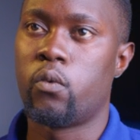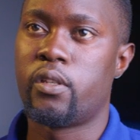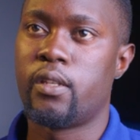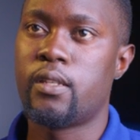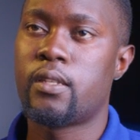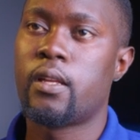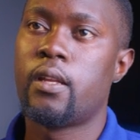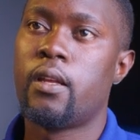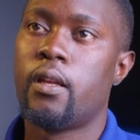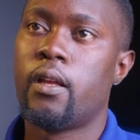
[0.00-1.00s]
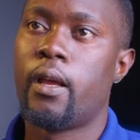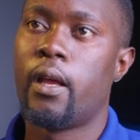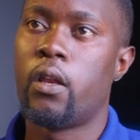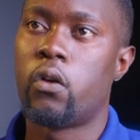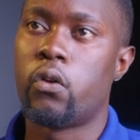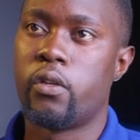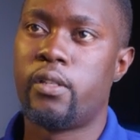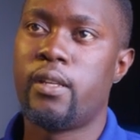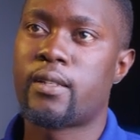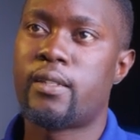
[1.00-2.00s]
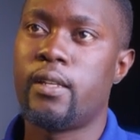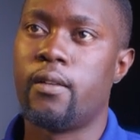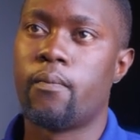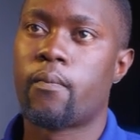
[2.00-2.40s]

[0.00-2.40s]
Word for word: which is hello.txt.